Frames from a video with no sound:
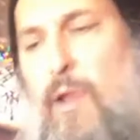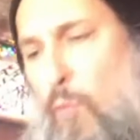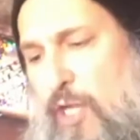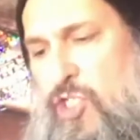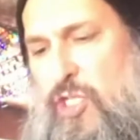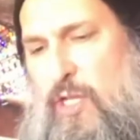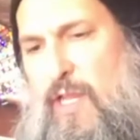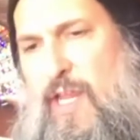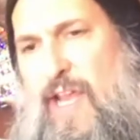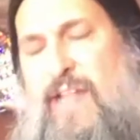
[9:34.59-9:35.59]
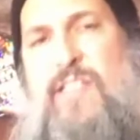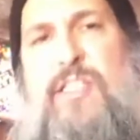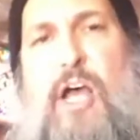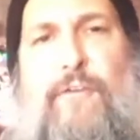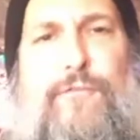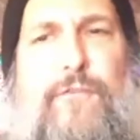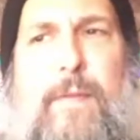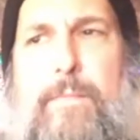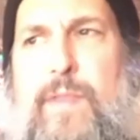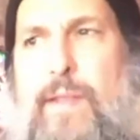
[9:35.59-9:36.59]
which in itself
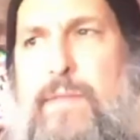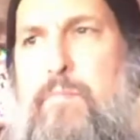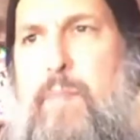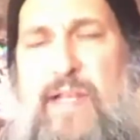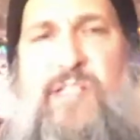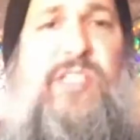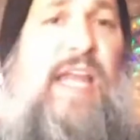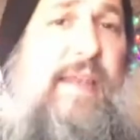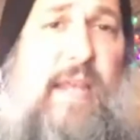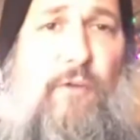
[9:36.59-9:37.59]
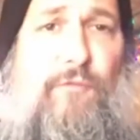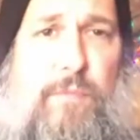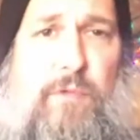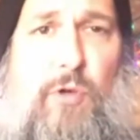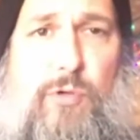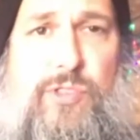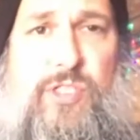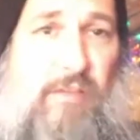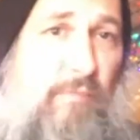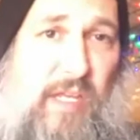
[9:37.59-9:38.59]
made us stand out from the local
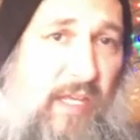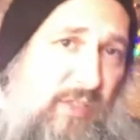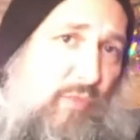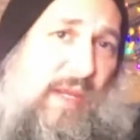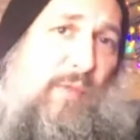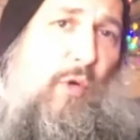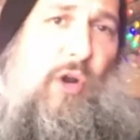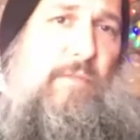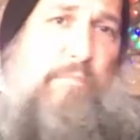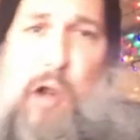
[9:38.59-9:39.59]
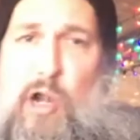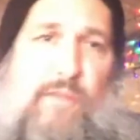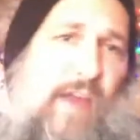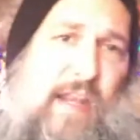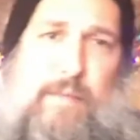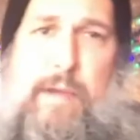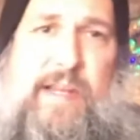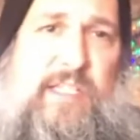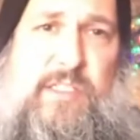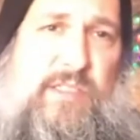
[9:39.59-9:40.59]
scene because we weren't part of
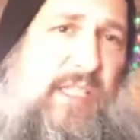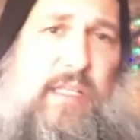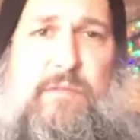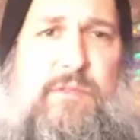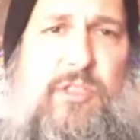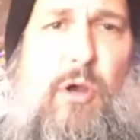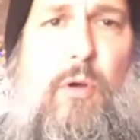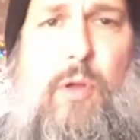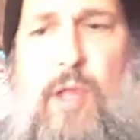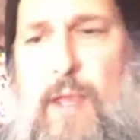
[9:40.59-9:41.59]
anybody's scene. So